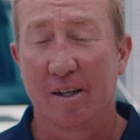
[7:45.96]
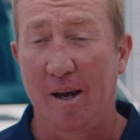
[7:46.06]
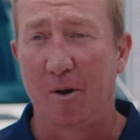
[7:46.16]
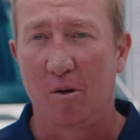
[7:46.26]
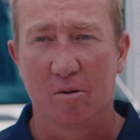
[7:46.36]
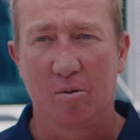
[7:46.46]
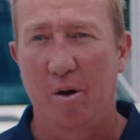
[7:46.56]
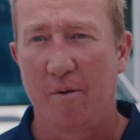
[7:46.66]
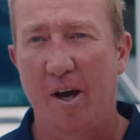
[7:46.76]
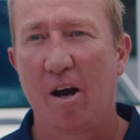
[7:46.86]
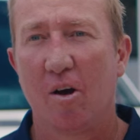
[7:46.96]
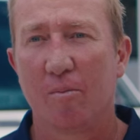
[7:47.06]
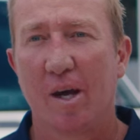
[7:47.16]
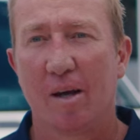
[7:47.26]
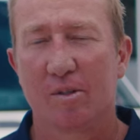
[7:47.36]
and come along to one of our
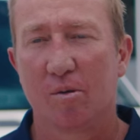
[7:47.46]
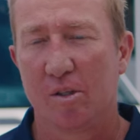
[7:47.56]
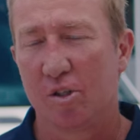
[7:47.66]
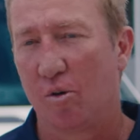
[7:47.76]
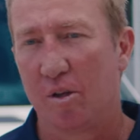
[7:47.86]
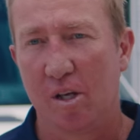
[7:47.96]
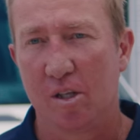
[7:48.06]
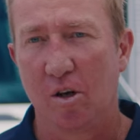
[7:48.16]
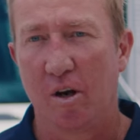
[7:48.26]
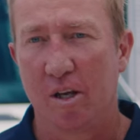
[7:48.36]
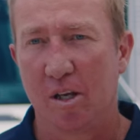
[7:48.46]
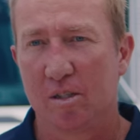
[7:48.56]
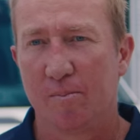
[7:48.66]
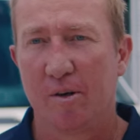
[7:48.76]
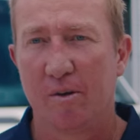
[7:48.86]
home games to enjoy the in-dining
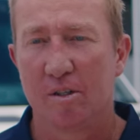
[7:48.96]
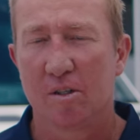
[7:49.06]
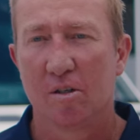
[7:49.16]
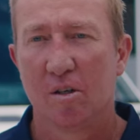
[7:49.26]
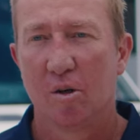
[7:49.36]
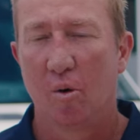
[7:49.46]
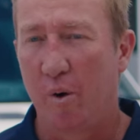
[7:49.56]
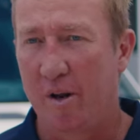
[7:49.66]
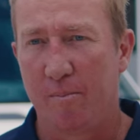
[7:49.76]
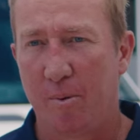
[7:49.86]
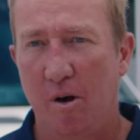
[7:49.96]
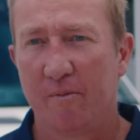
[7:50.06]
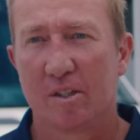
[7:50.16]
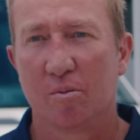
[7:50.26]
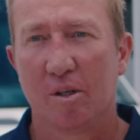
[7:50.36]
experience or one of the
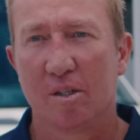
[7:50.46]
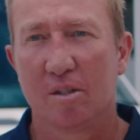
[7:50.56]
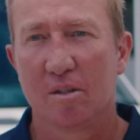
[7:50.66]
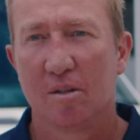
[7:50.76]
private suites.